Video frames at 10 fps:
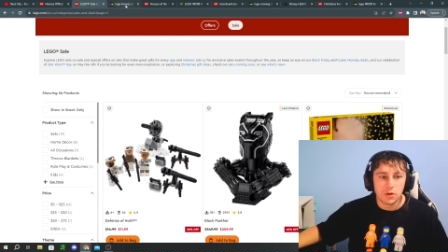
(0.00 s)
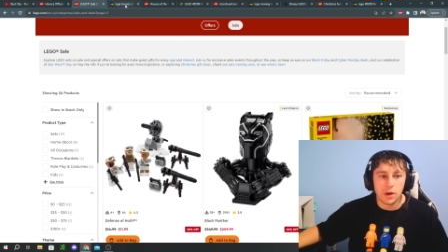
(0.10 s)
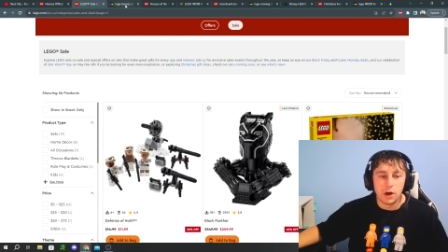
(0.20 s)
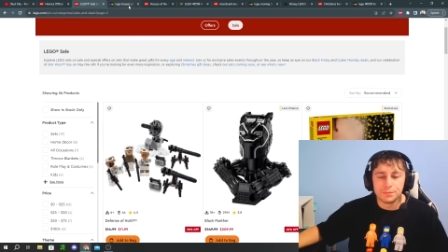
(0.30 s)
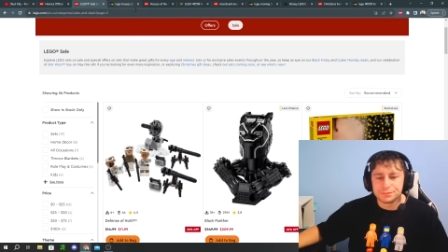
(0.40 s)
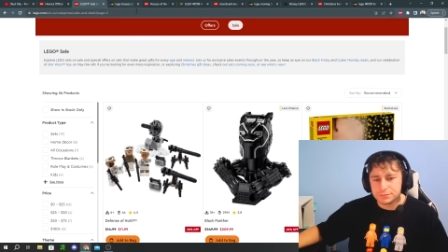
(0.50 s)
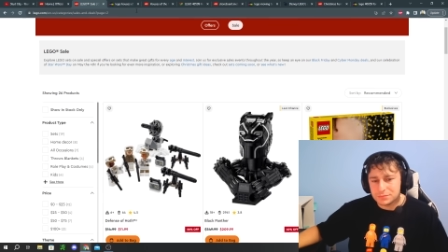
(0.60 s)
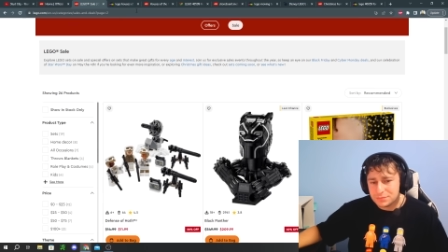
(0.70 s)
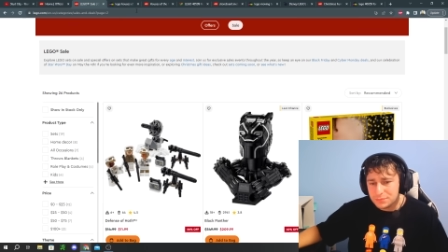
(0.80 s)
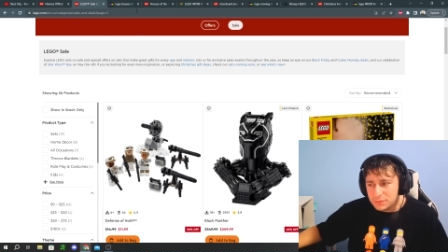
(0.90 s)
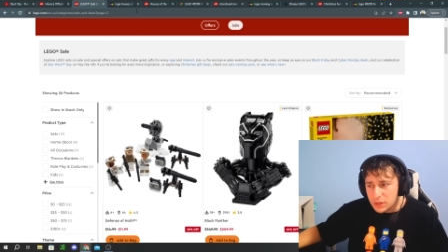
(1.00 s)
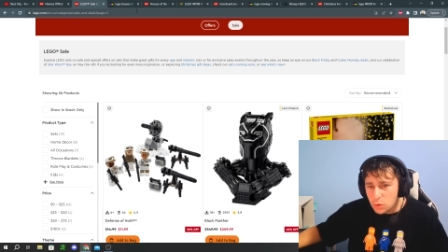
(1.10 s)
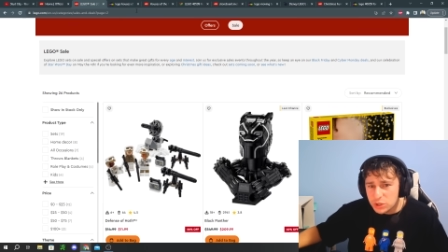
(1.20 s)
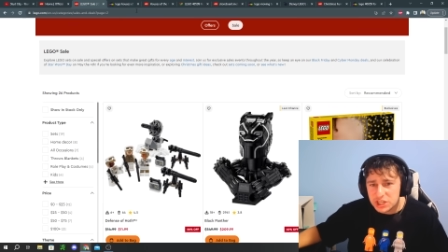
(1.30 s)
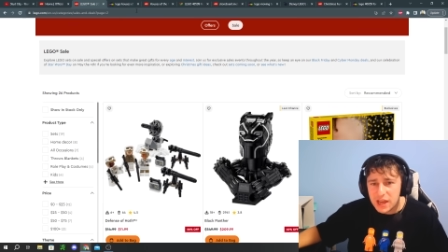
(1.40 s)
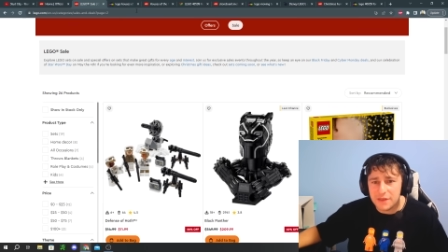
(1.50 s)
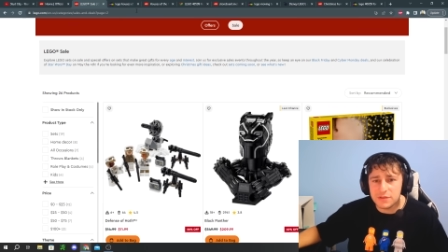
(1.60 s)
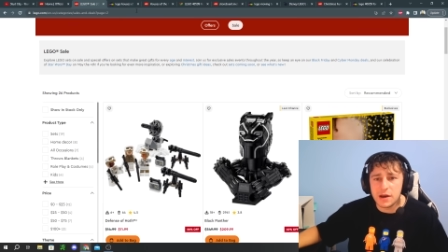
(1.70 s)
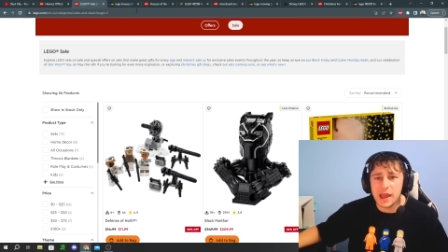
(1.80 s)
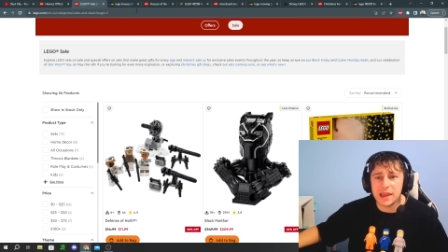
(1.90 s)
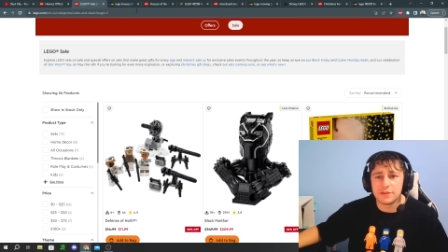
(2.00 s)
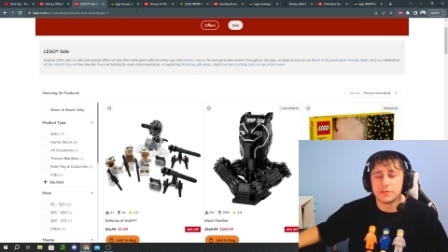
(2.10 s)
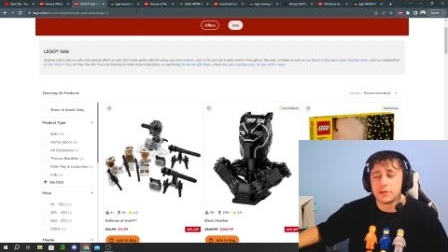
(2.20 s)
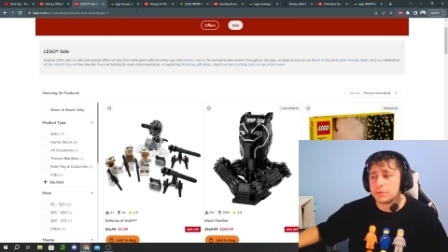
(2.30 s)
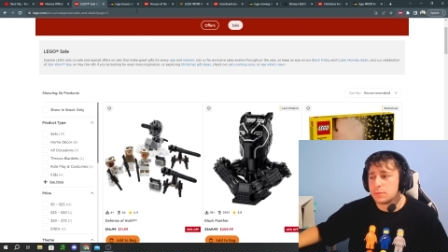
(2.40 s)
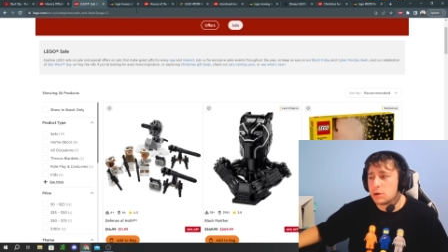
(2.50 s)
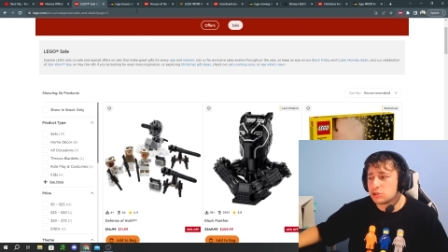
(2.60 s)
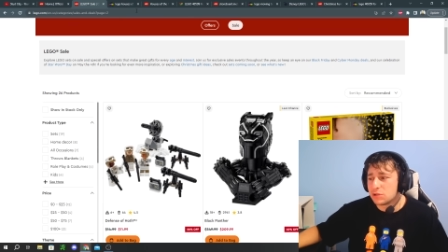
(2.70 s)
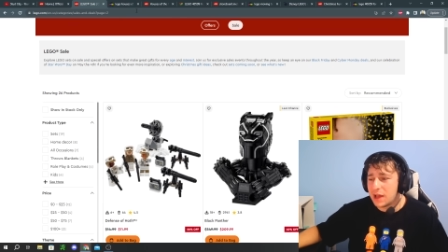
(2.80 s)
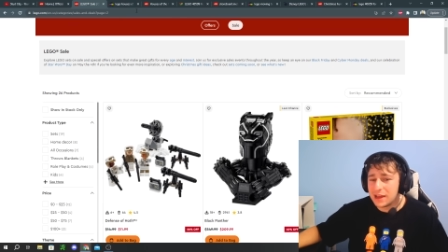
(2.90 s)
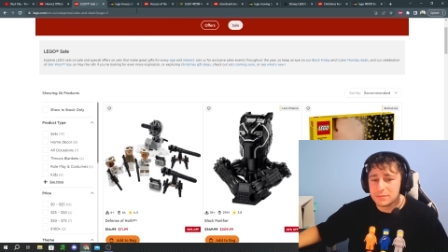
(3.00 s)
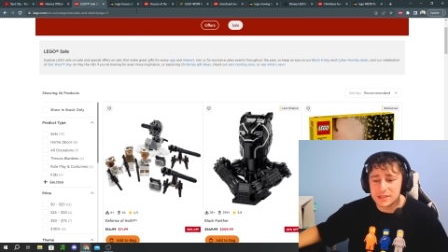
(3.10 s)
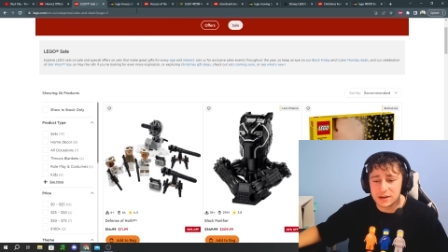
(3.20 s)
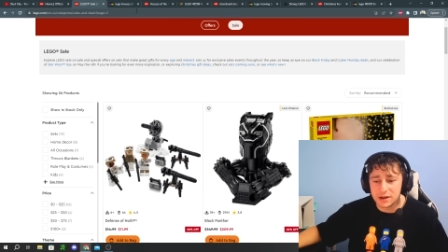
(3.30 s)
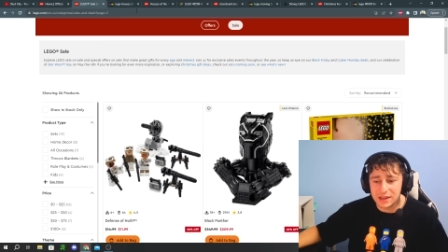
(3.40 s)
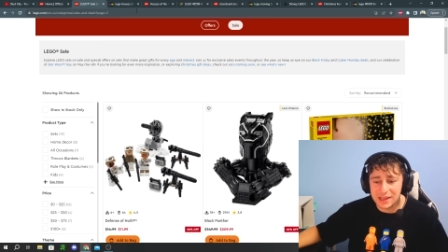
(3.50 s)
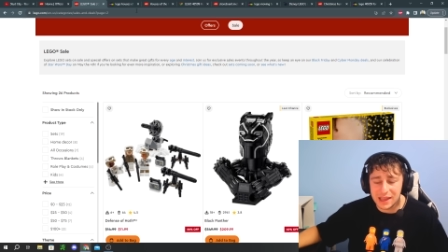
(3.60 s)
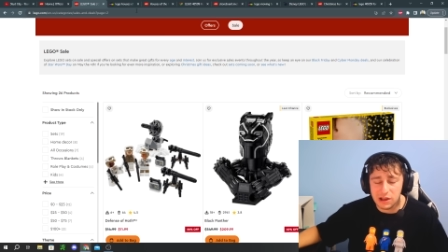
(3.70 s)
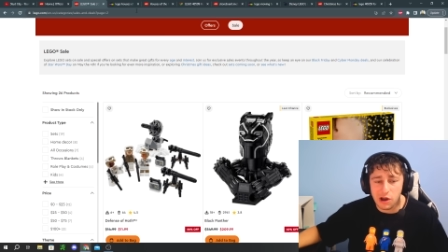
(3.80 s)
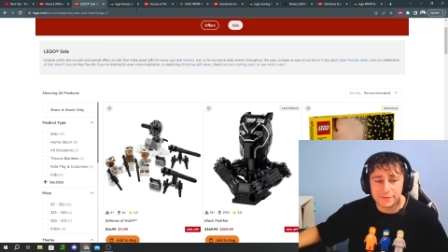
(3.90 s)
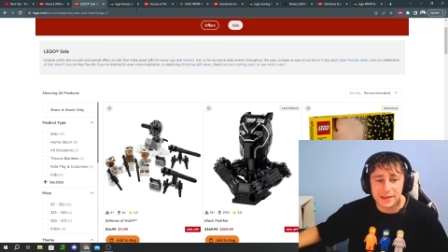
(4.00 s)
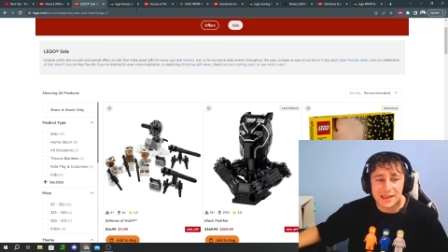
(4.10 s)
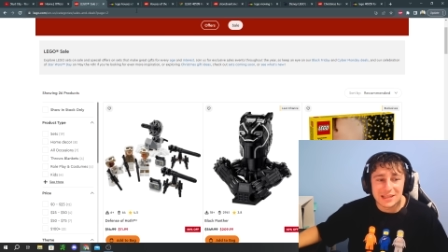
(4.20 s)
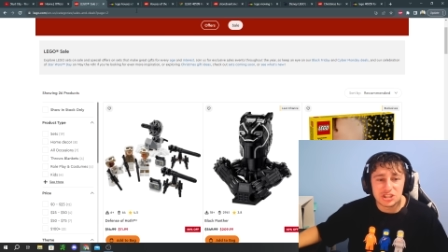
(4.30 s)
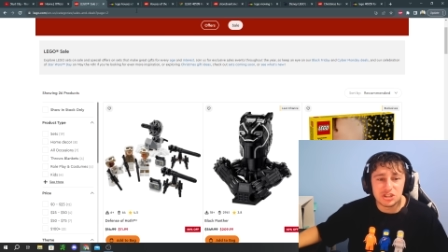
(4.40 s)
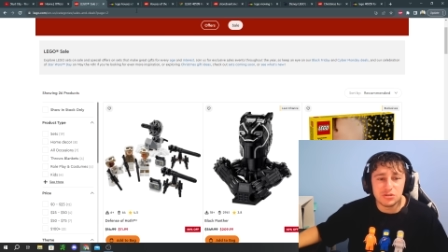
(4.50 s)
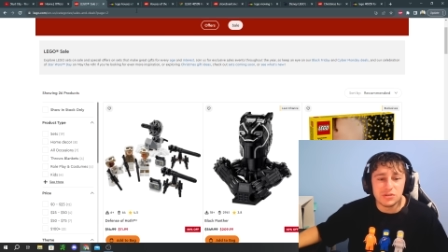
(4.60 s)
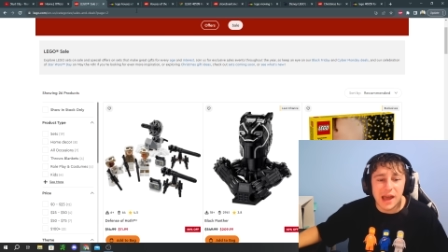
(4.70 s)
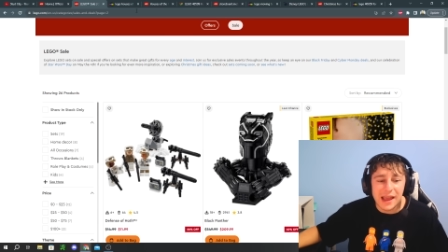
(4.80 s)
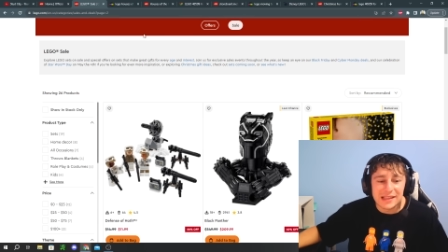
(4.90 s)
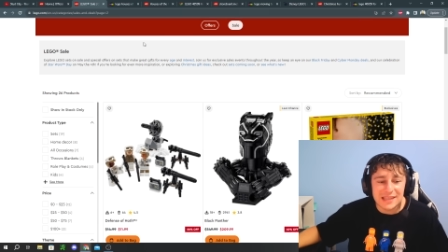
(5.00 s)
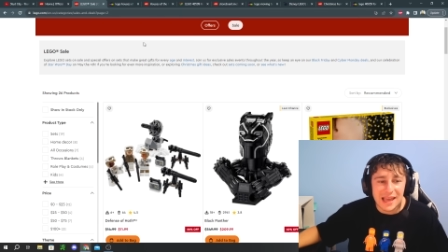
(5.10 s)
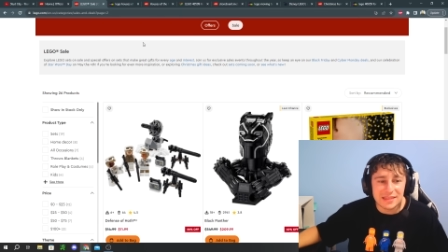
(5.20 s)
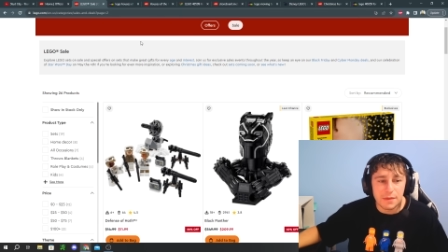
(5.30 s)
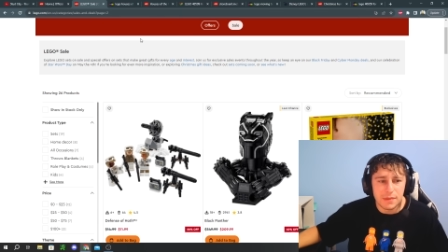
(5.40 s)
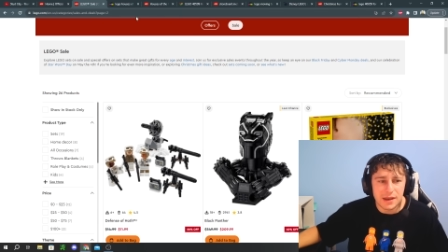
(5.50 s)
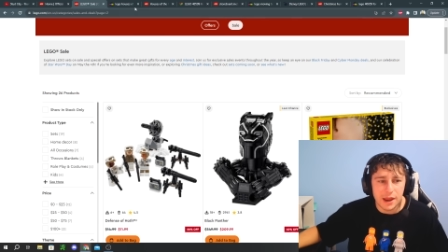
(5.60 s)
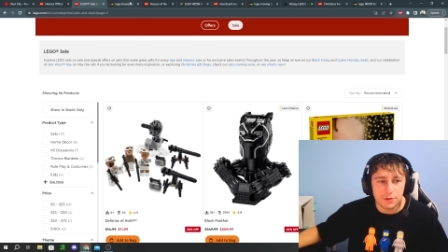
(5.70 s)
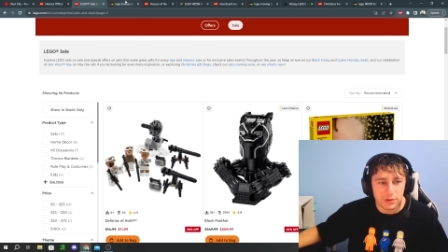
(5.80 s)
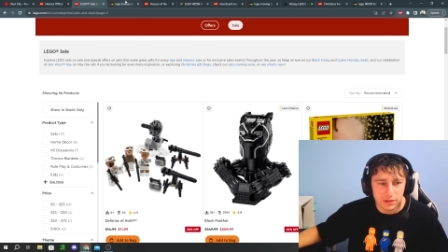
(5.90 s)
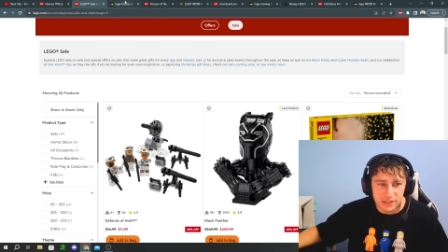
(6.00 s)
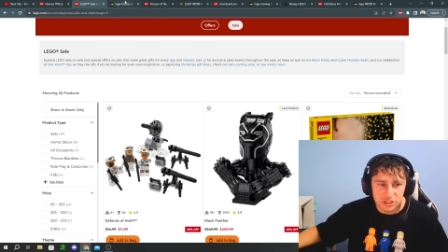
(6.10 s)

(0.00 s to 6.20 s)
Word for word: well, we should have a handful of promotional items that are going to kick off tonight at the midnight release